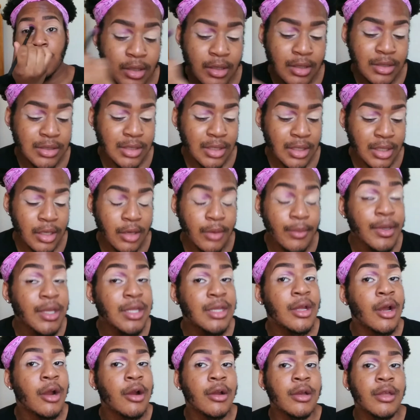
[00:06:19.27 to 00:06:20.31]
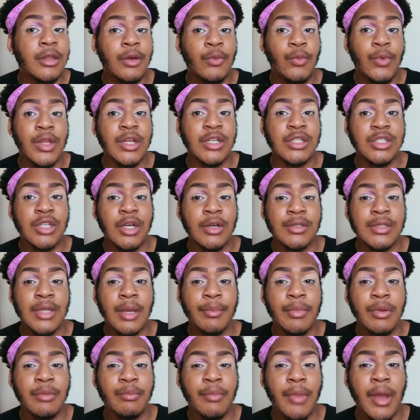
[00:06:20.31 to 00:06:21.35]
It's a little bit darker than what it shows
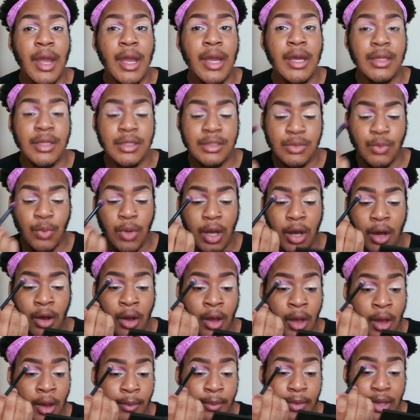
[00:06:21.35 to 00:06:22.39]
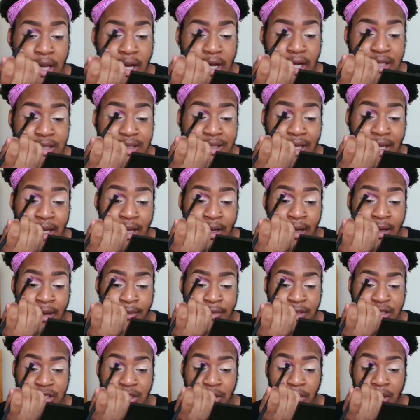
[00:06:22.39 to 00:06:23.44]
up in pan as well. But like I said,
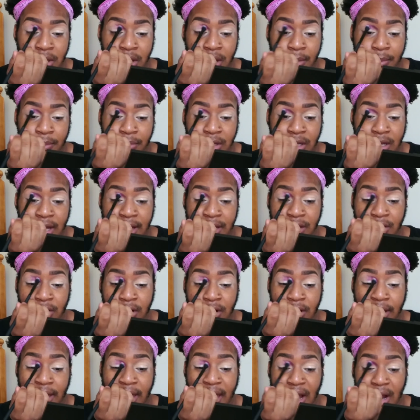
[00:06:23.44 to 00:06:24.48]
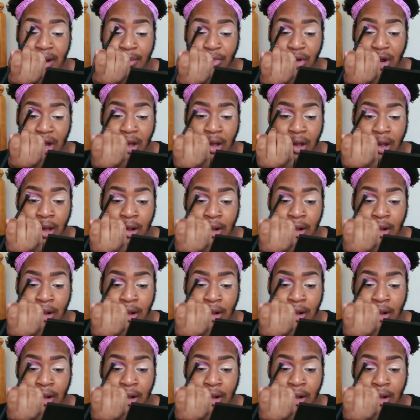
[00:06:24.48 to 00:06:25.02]
it's showing up lighter on camera.